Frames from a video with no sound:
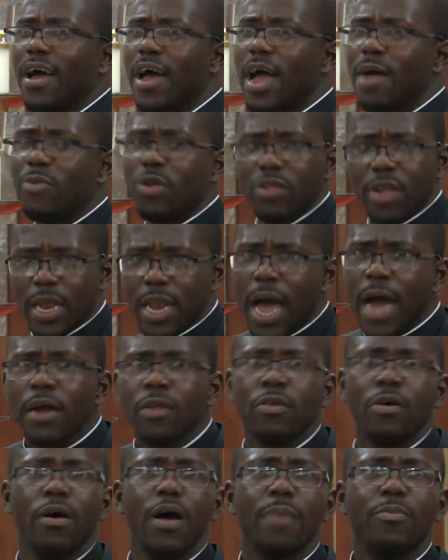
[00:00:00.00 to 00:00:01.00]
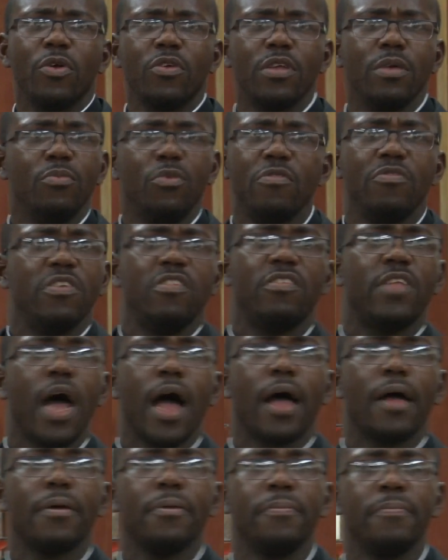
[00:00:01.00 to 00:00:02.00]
I'm not an actor. I'm not a movie star.